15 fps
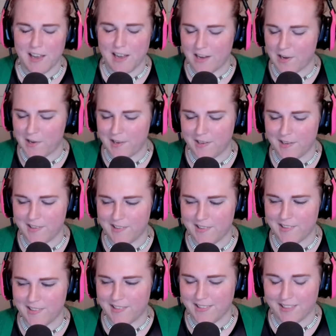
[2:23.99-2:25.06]
uh
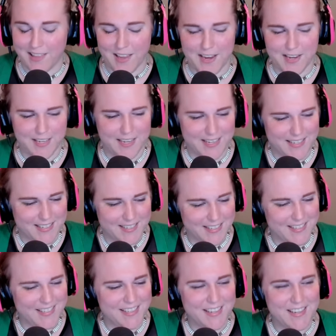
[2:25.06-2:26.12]
that sounds amazing like,
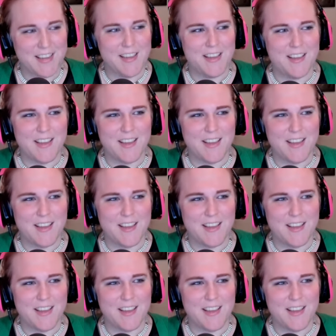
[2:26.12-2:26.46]
honestly